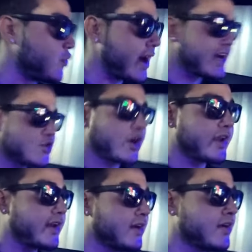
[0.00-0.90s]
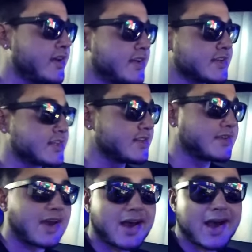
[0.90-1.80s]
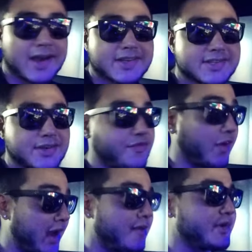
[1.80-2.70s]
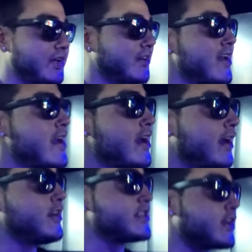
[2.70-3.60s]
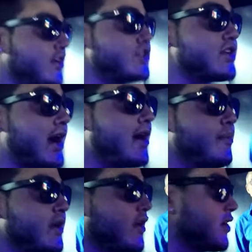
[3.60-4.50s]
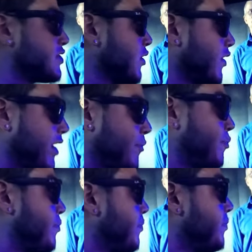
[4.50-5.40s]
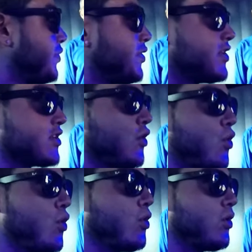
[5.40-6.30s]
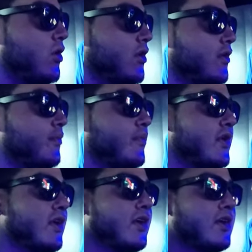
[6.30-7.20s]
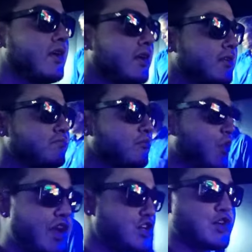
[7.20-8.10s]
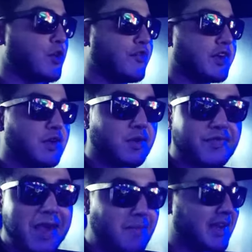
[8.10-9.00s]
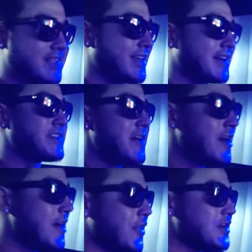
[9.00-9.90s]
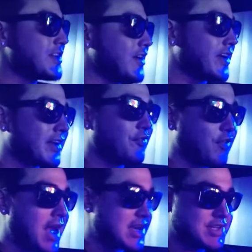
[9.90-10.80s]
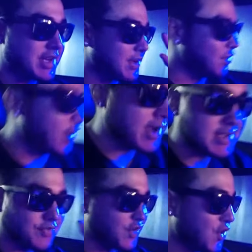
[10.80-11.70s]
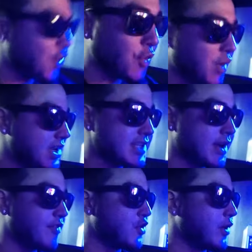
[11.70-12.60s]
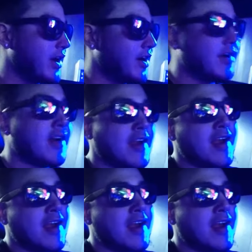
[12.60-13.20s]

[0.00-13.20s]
Wash right here is honestly phenomenal. It does a good job, and it also like does a whole light show for you, if that makes sense. There's like flashing lights for no reason everywhere.